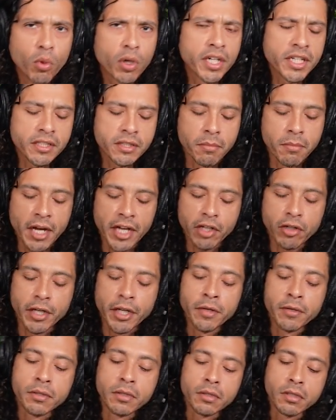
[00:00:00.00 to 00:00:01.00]
But what is a
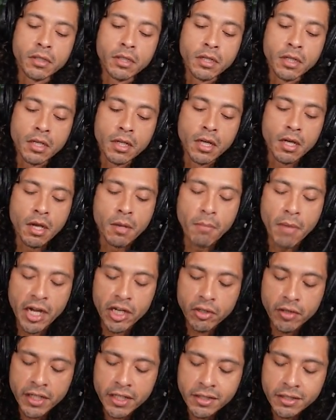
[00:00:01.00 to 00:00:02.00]
migraine?
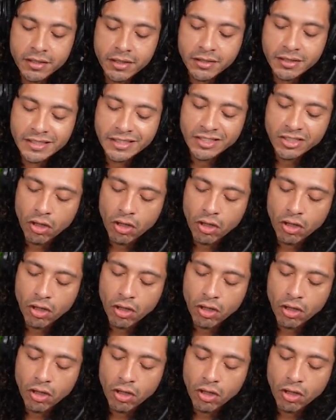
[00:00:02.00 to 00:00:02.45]
Migraines